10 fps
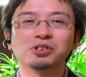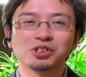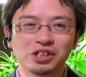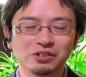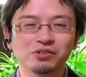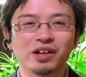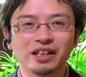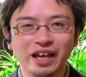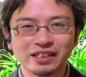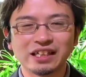No
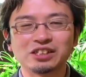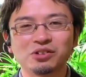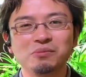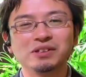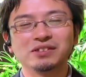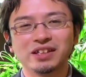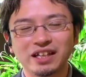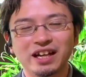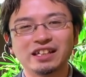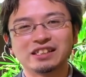excess material
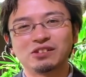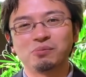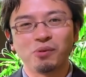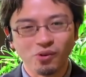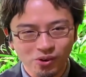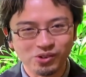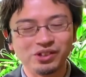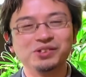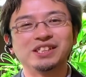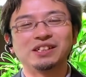comes out of the stones
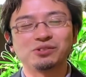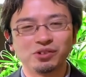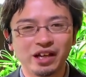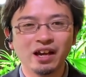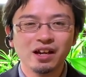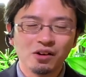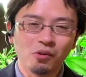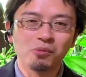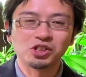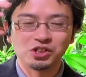too.
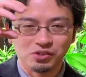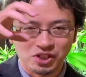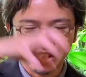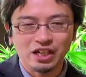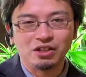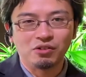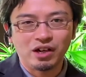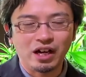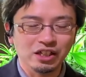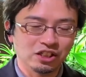For driftwood,
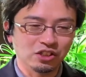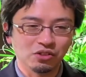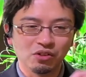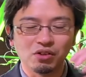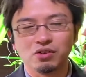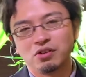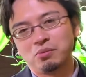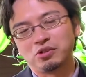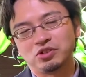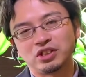the scum
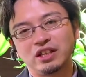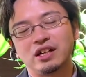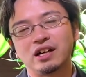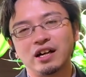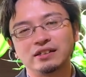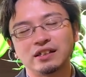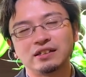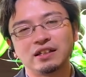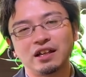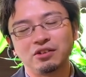makes your water turn
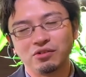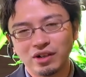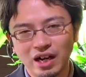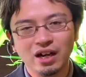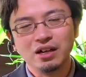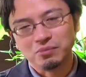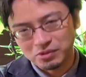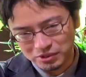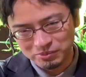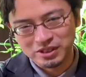brown,
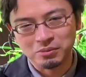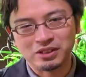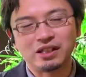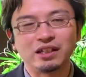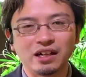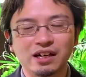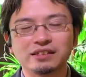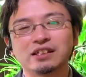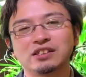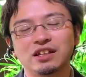and it also
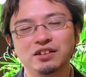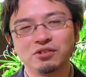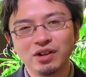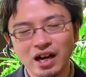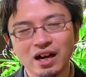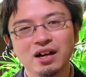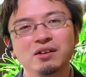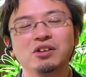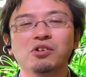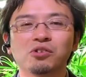floats, so you have to
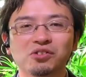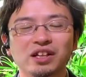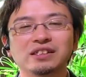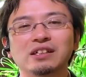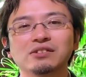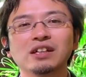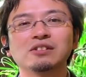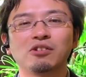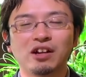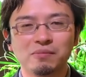secure it with
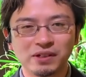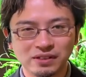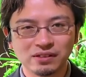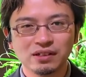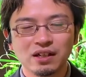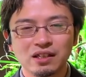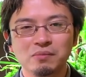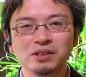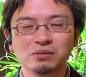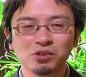stones or tie
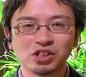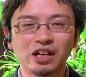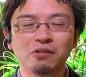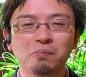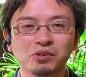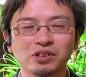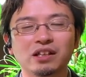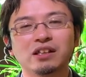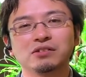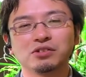them to other
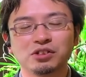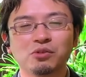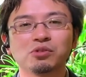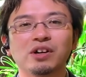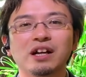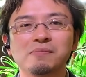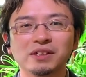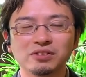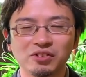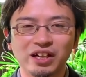materials inside your
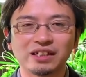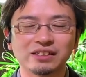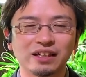aquarium.